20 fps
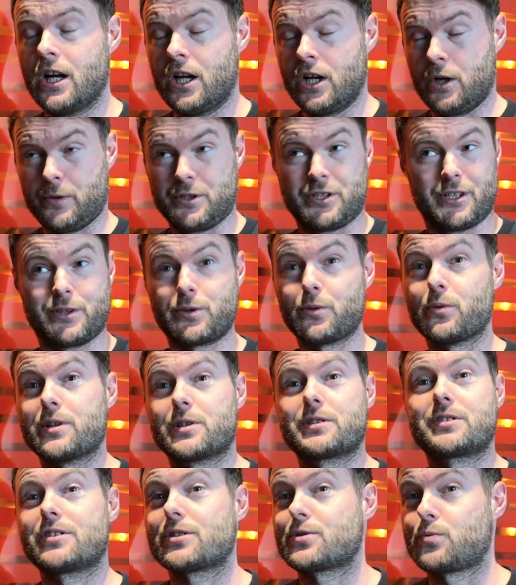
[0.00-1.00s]
which I thought
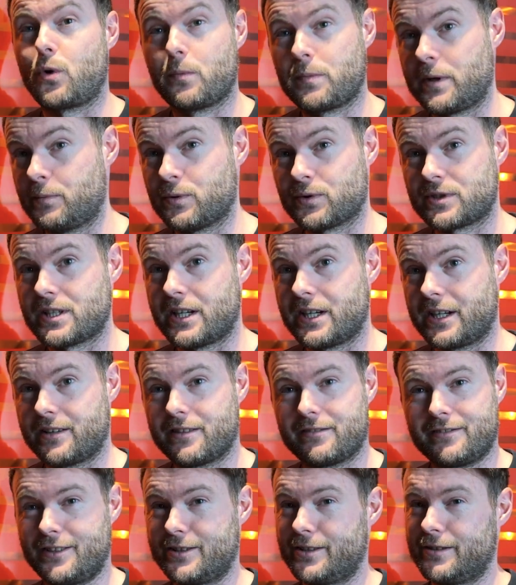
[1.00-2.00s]
is just what people say,
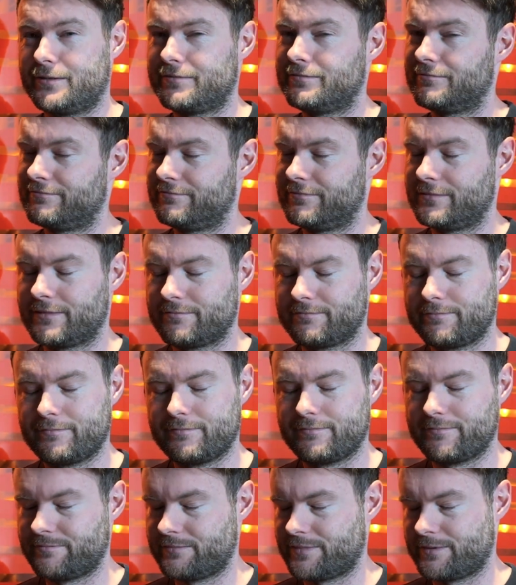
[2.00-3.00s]
you know,
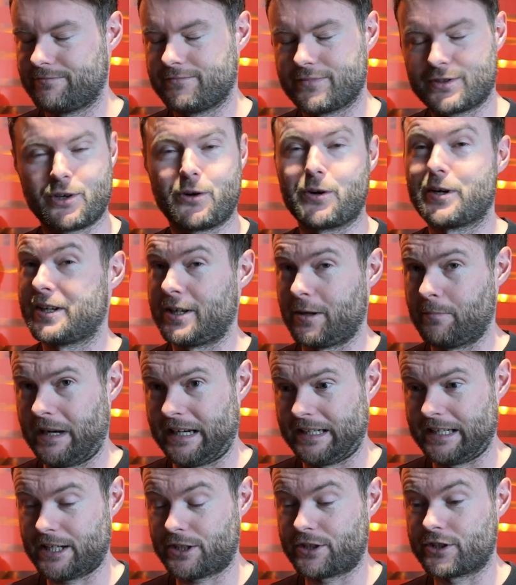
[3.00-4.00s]
sorry, come
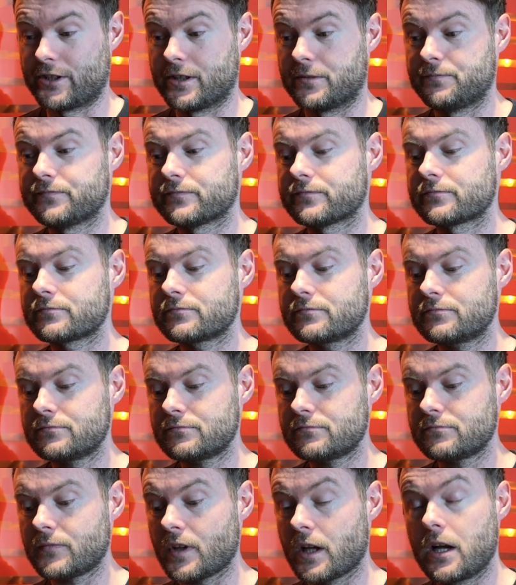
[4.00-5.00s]
back next year.
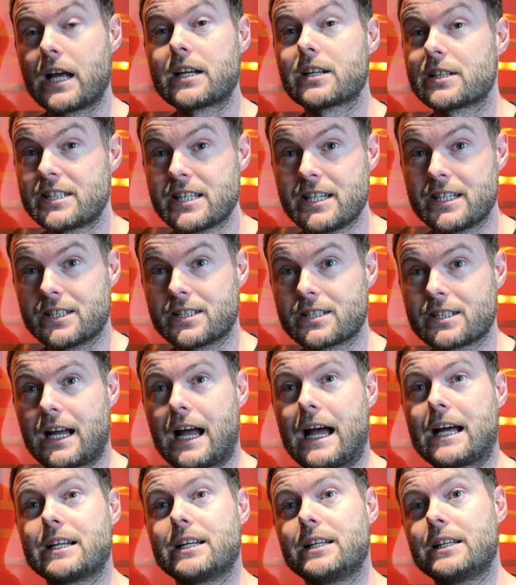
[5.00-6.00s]
And I did,
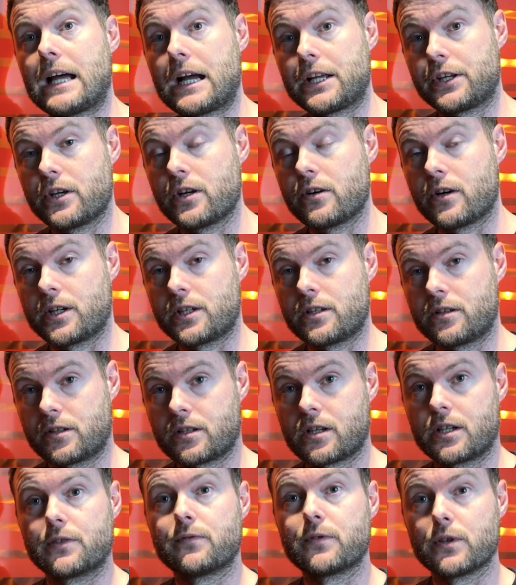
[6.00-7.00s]
and in that year I'd
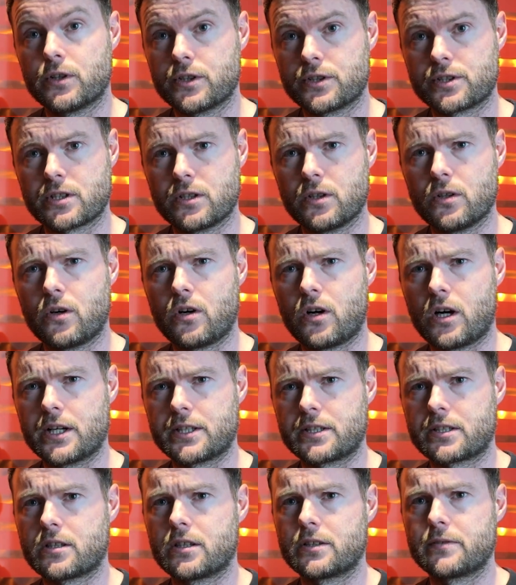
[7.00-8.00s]
kind of learned a lot.
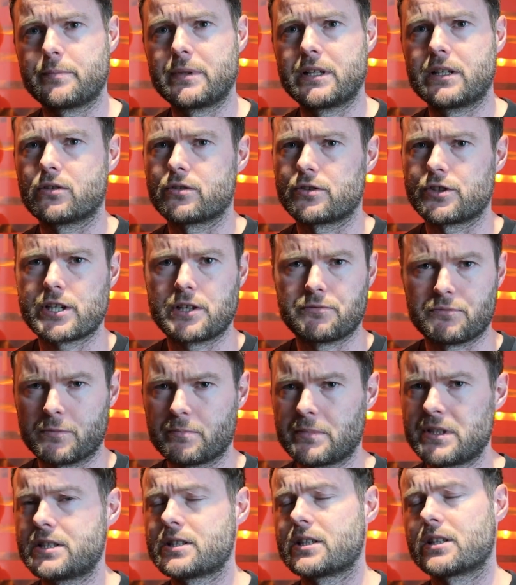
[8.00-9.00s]
I'd kind of been on general
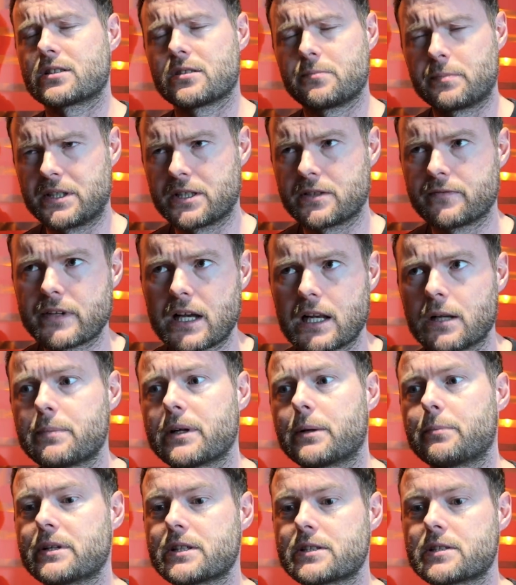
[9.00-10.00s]
meetings, I'd been
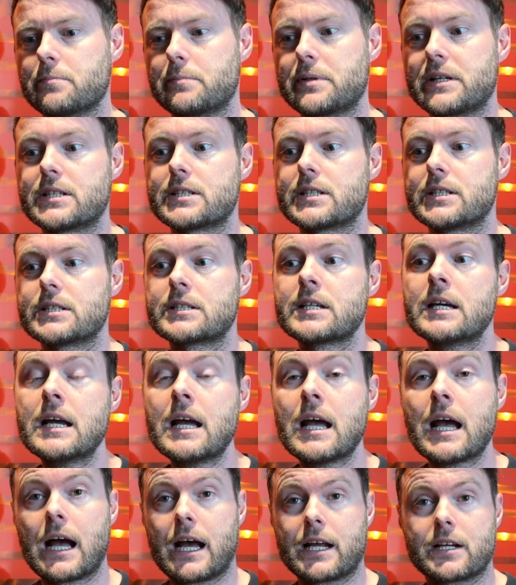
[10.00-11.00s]
developing bits and pieces,
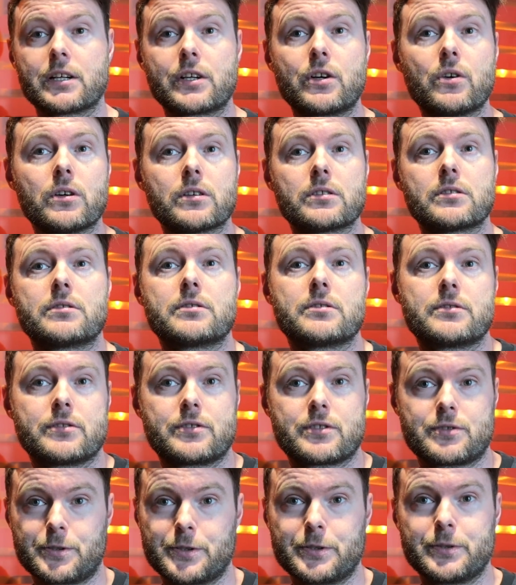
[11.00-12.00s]
and I got
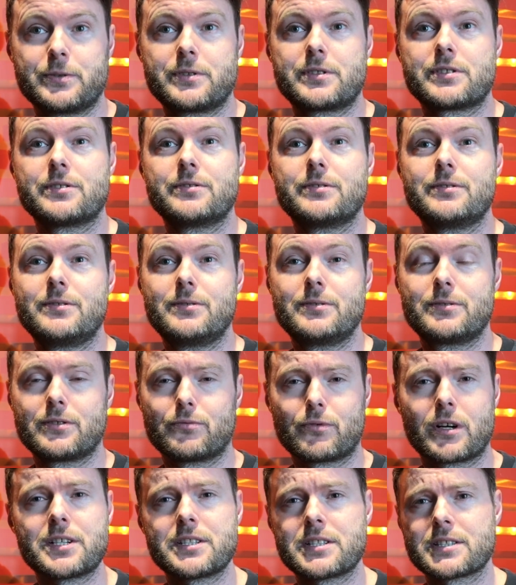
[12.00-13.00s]
through to the
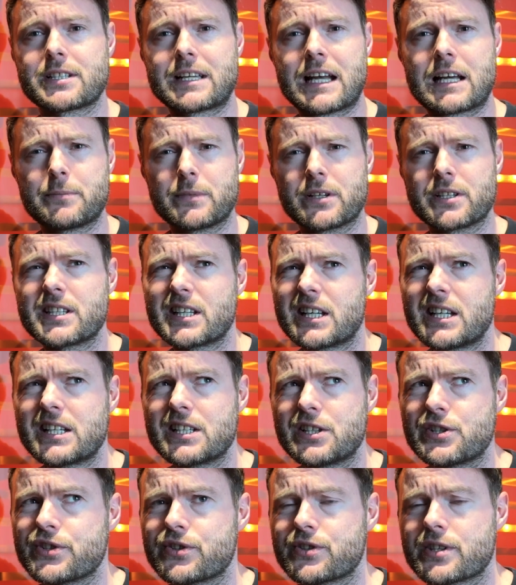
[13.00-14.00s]
Writers Academy, I think
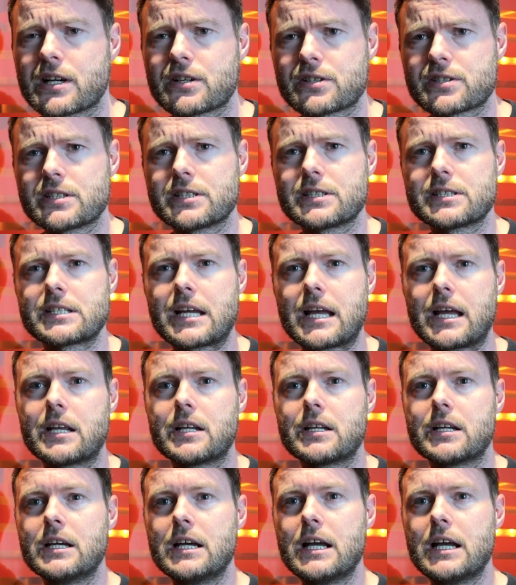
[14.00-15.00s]
in
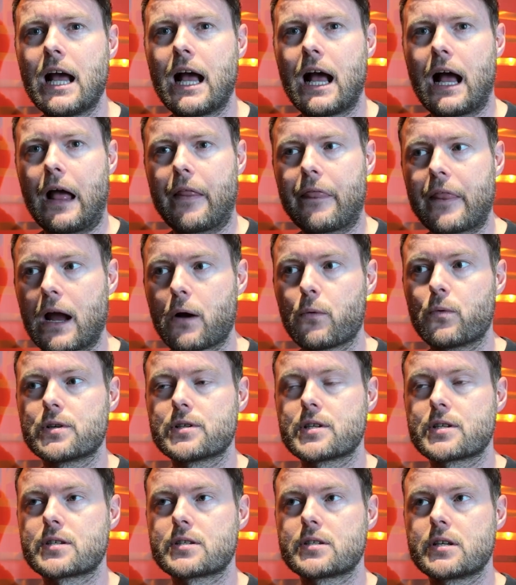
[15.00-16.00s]
2010, and that
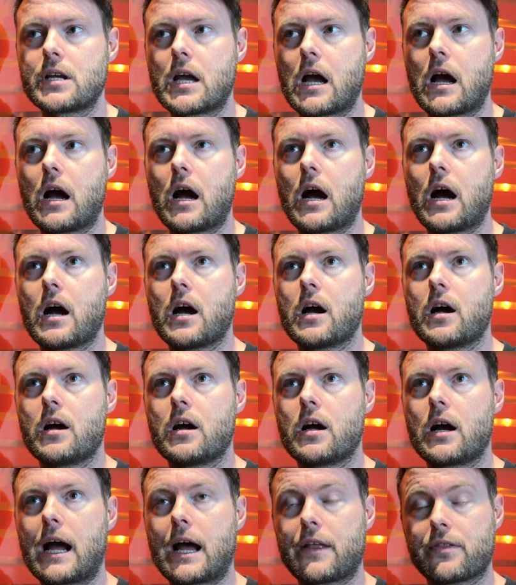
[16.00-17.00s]
was
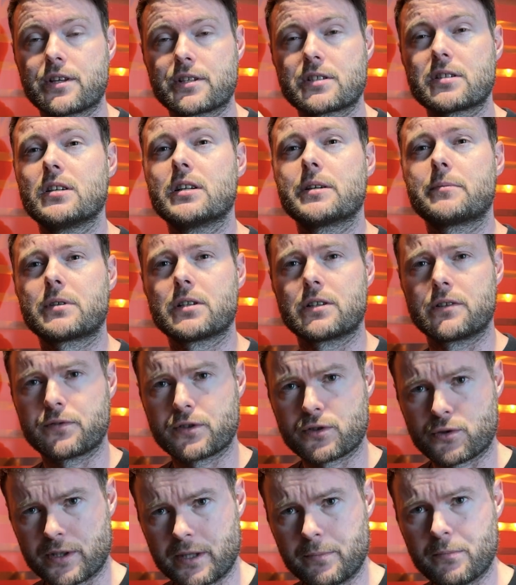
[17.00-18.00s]
at the time kind of
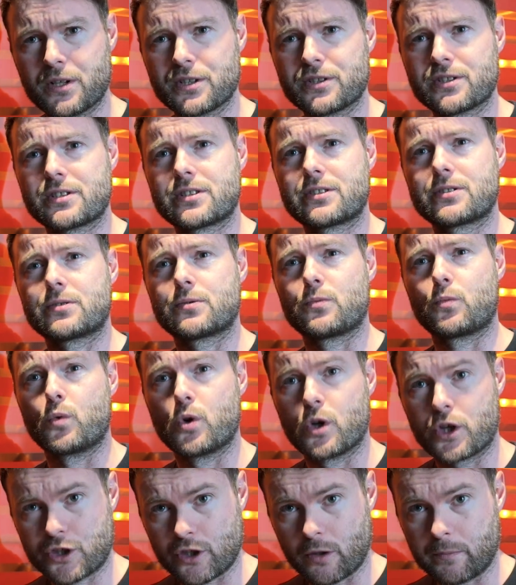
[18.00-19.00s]
3 months
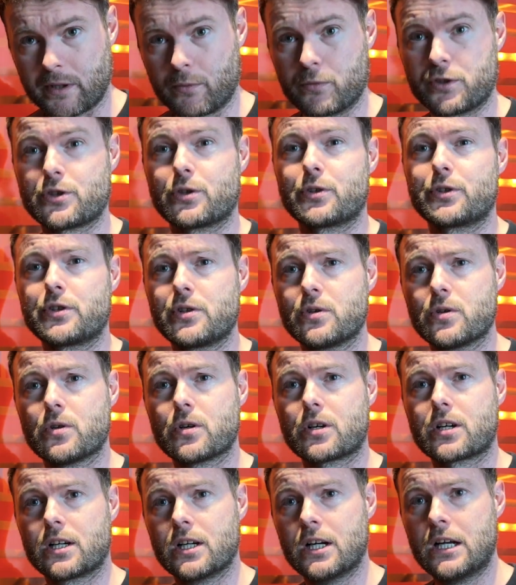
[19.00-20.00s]
workshopping with John
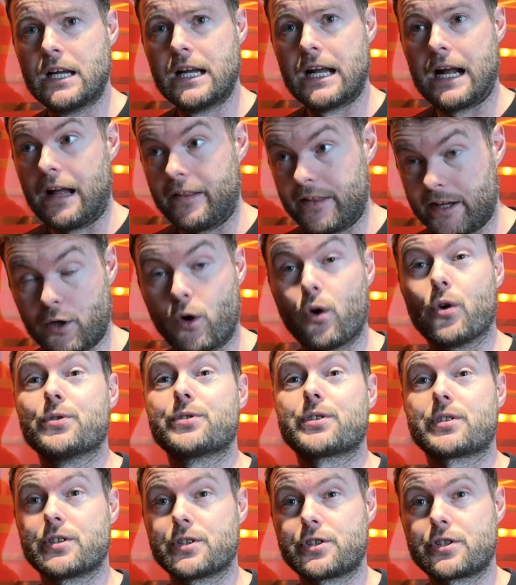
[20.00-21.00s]
York, and then
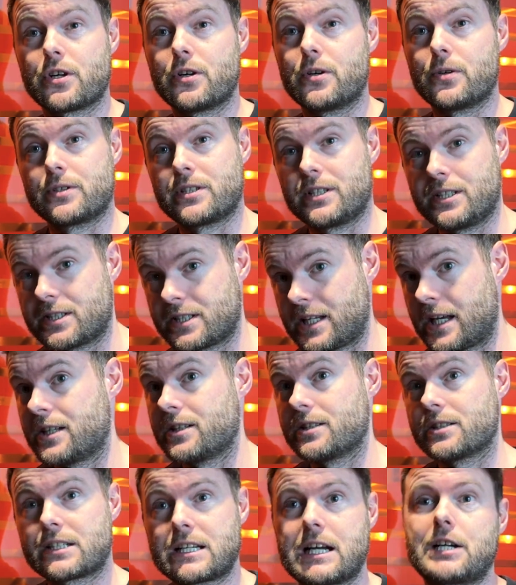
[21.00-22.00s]
onto the shows
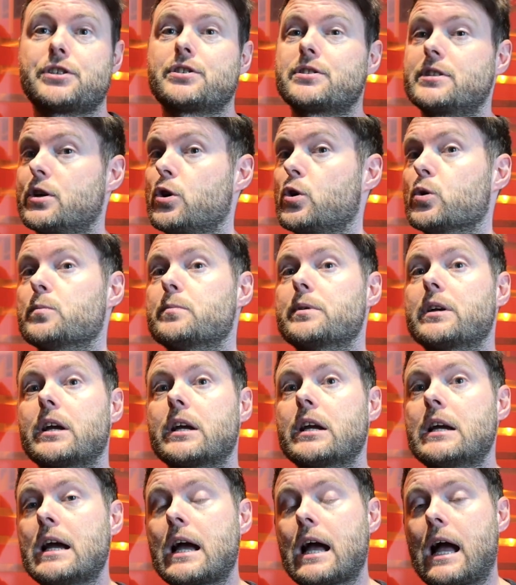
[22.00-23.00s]
EastEnders, Casualty, Holby,
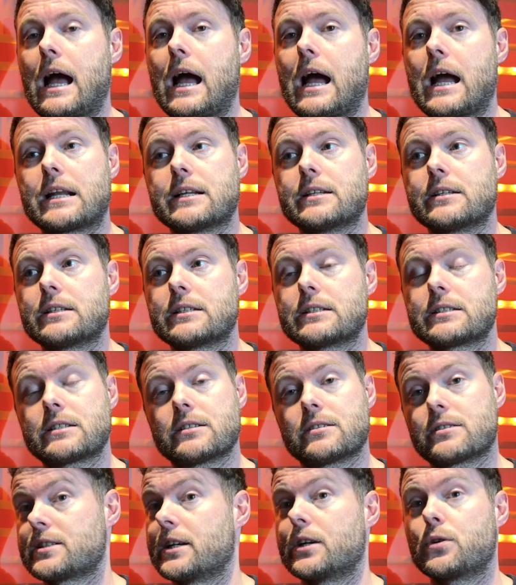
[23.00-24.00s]
and
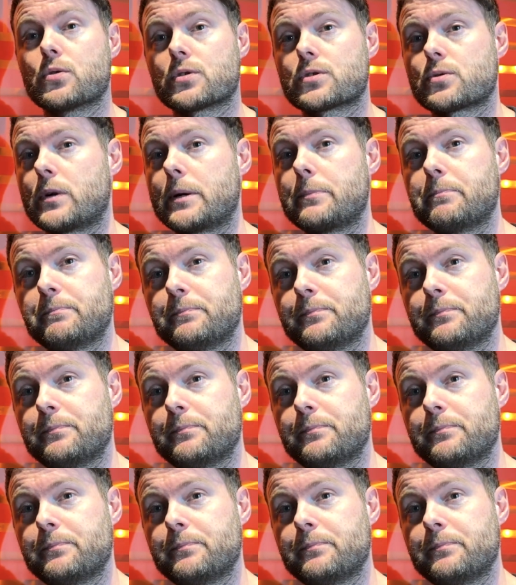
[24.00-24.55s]
Sink or Swim.